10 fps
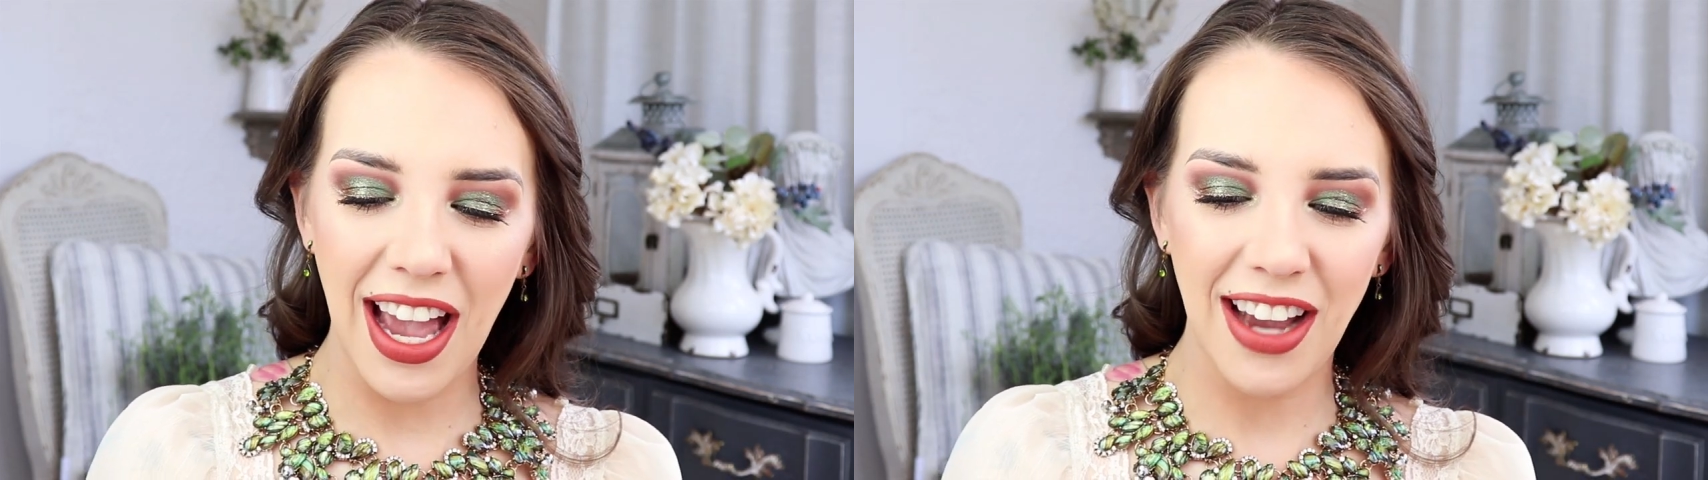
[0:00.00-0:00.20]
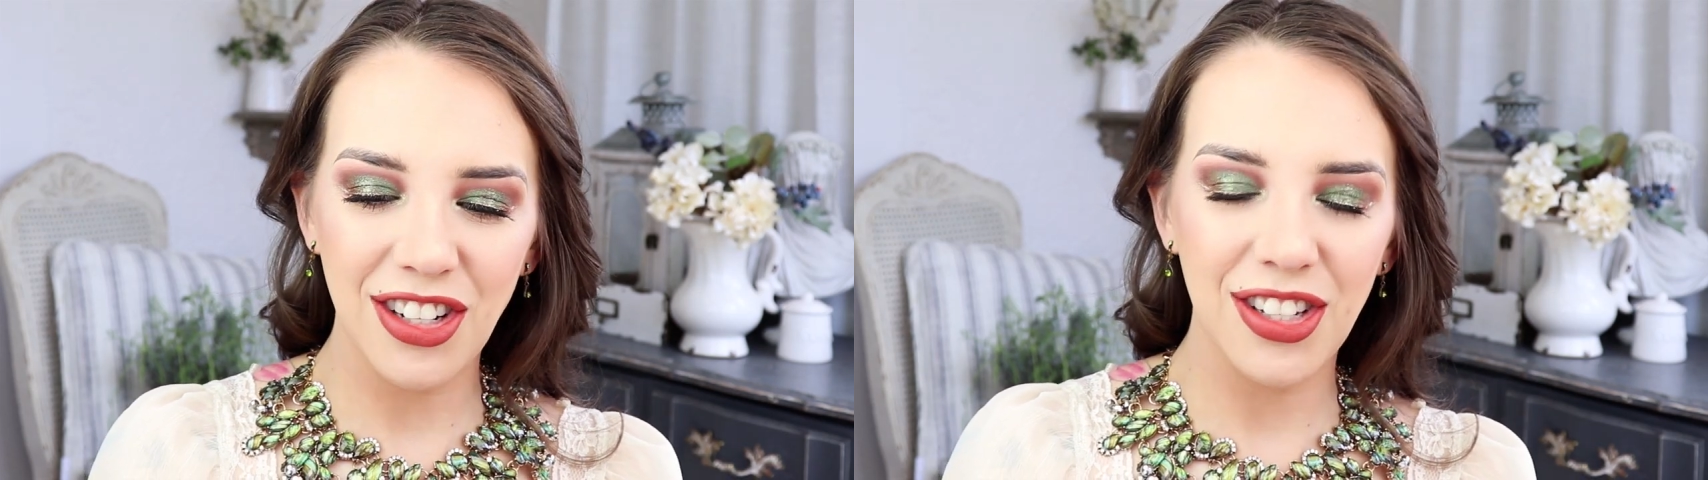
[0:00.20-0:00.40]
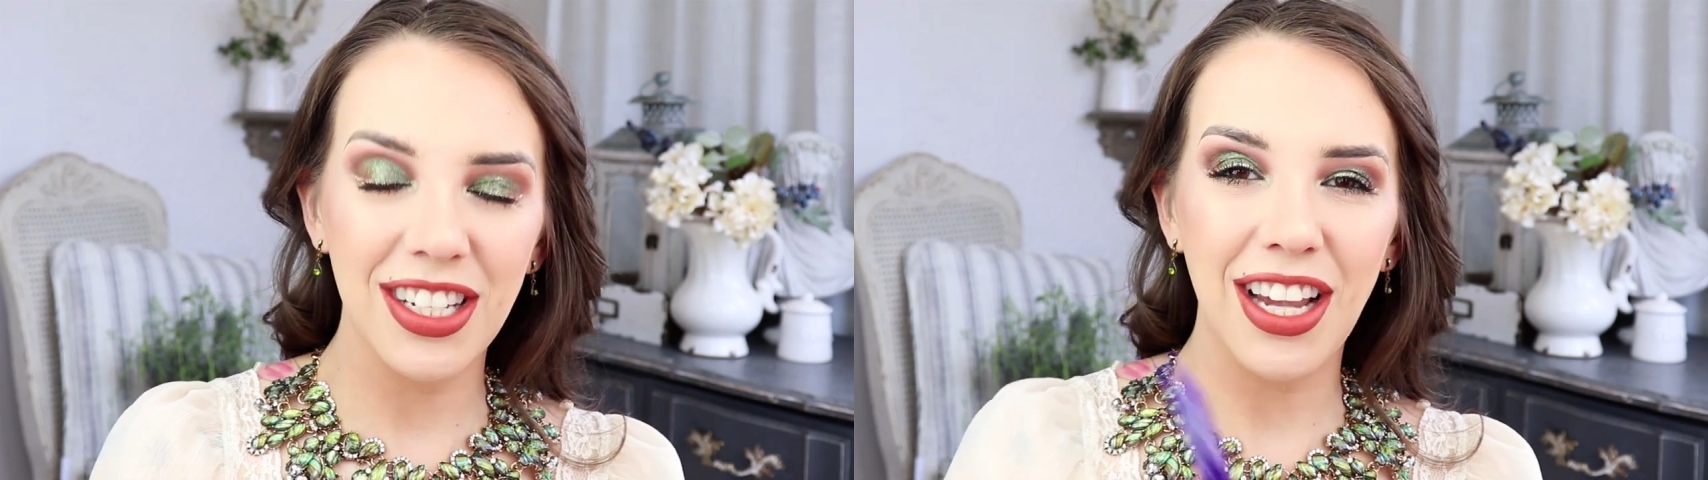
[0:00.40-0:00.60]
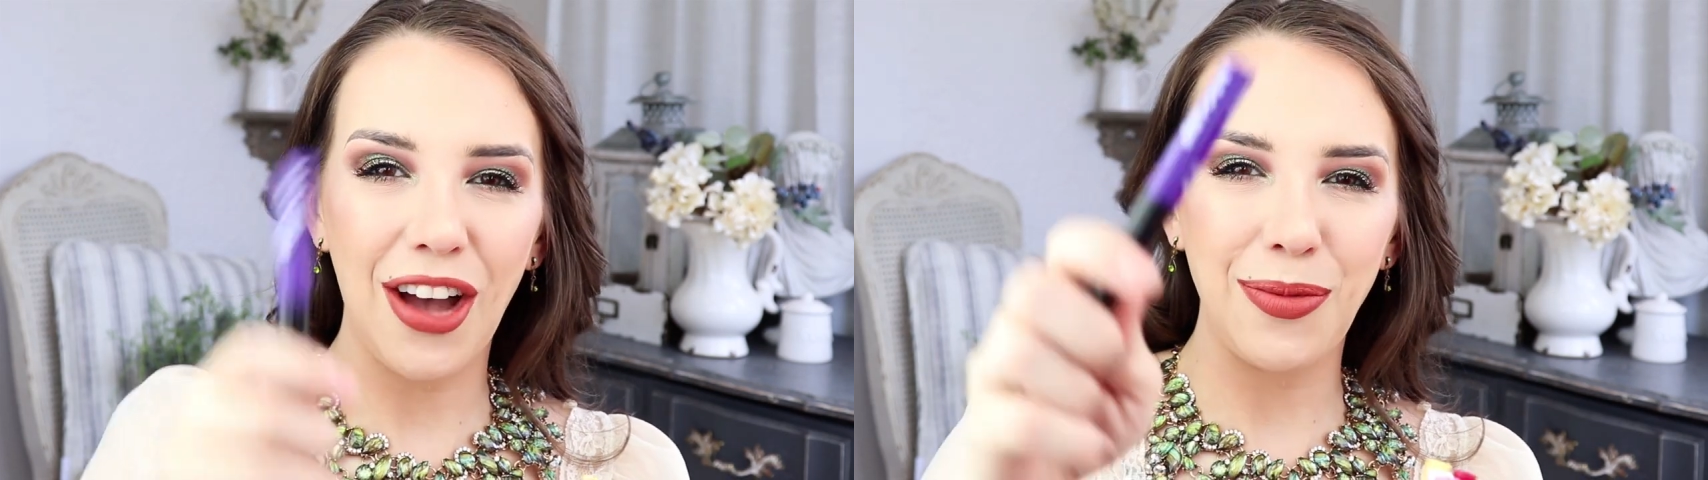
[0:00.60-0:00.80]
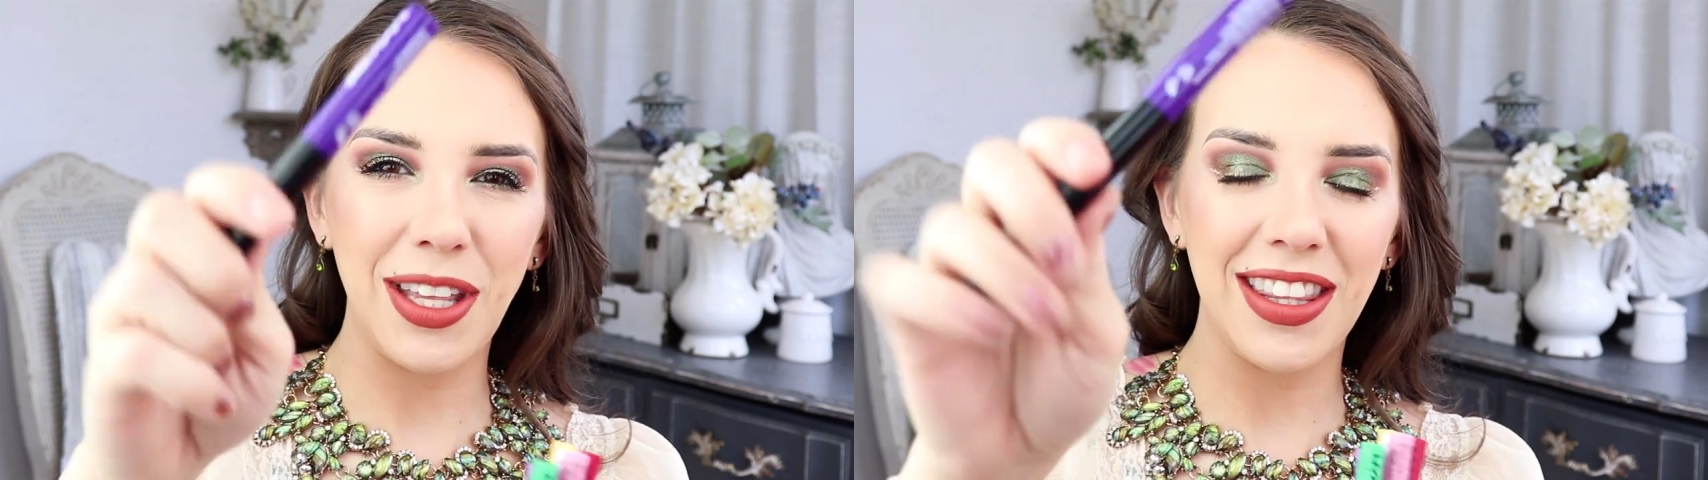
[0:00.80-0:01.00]
actually
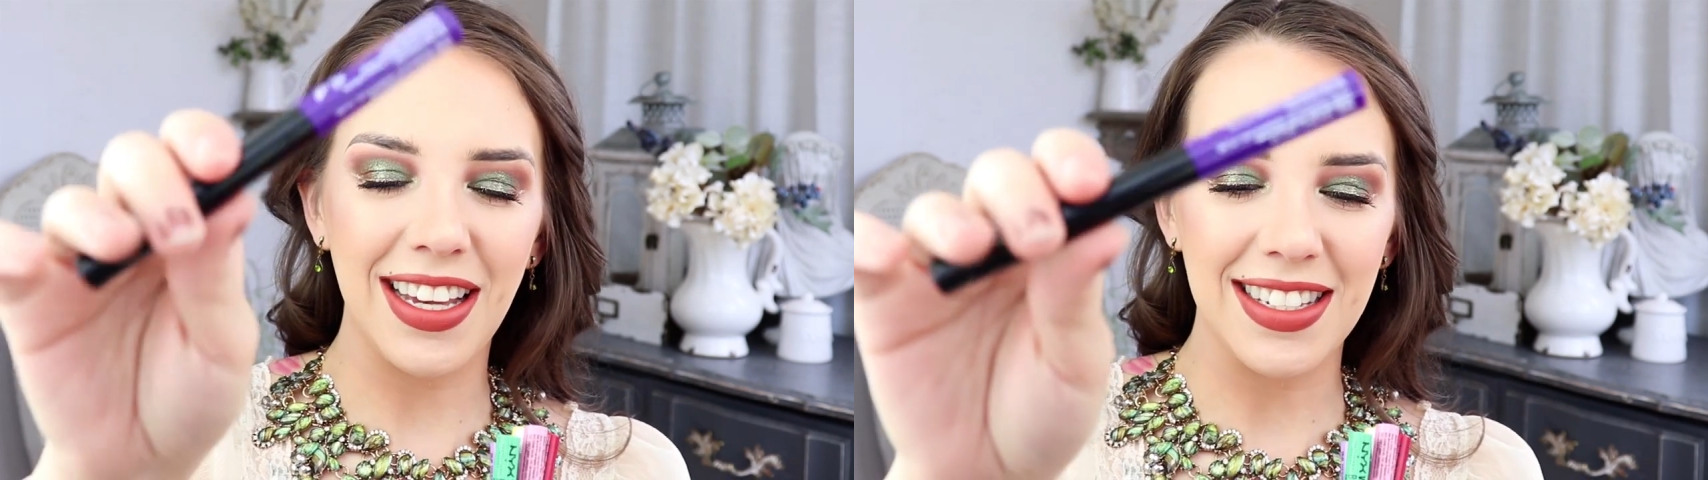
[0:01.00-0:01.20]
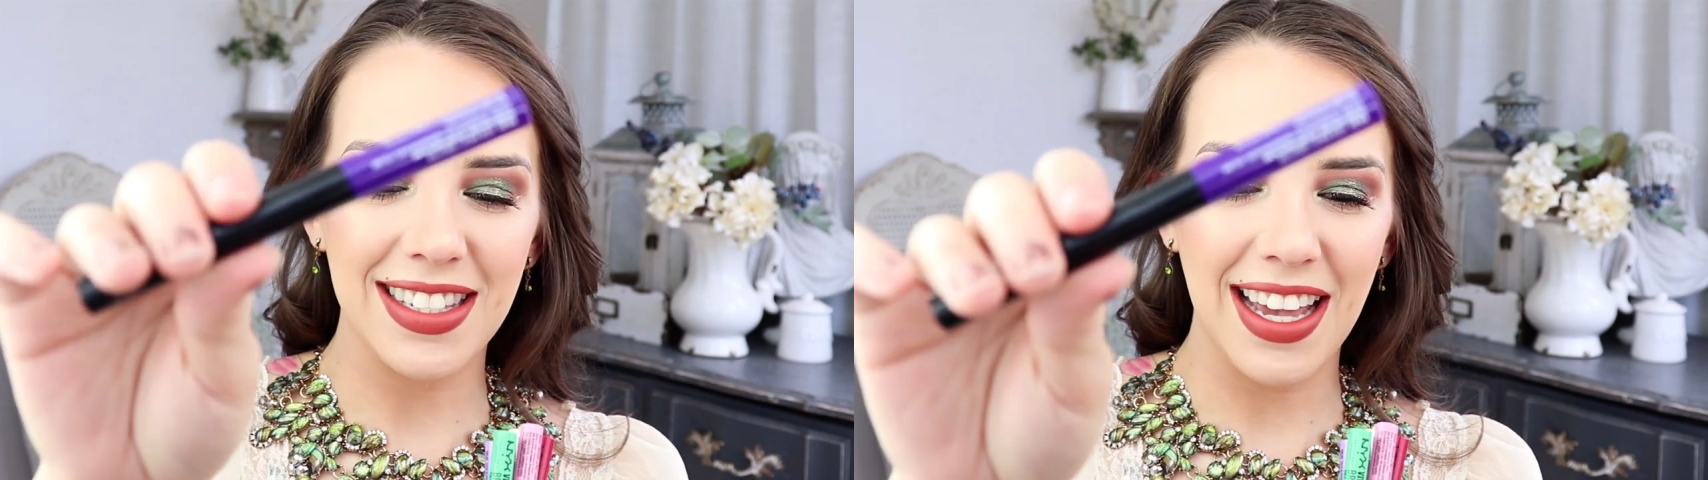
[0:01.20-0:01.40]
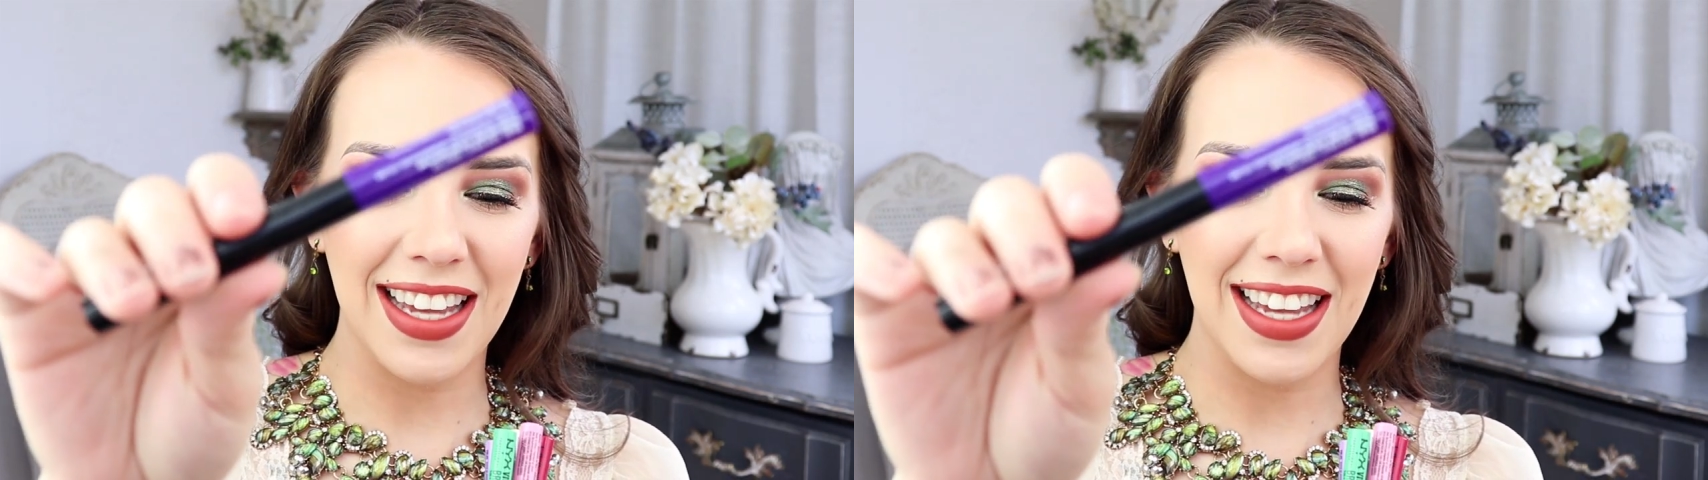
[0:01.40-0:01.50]
got me this,